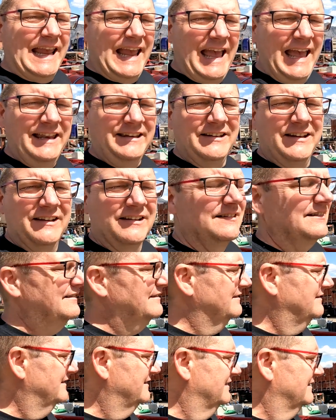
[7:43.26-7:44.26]
can't,
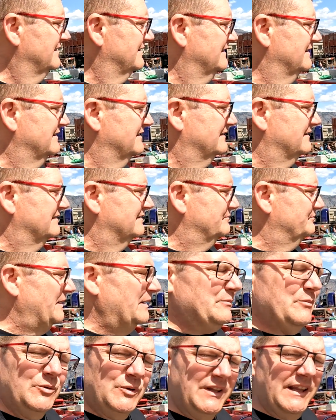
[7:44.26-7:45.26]

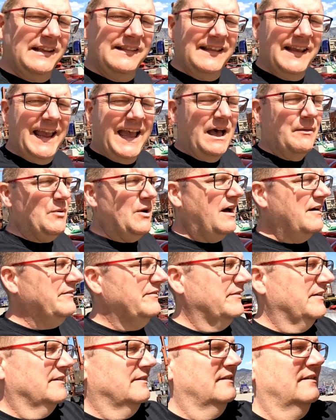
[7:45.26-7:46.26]
maybe we'll take the cab
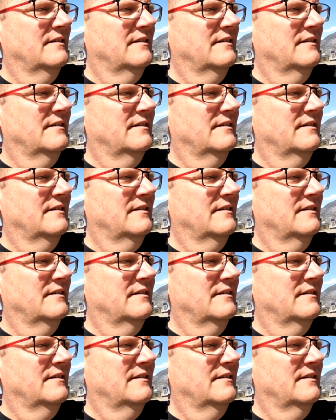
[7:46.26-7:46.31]
off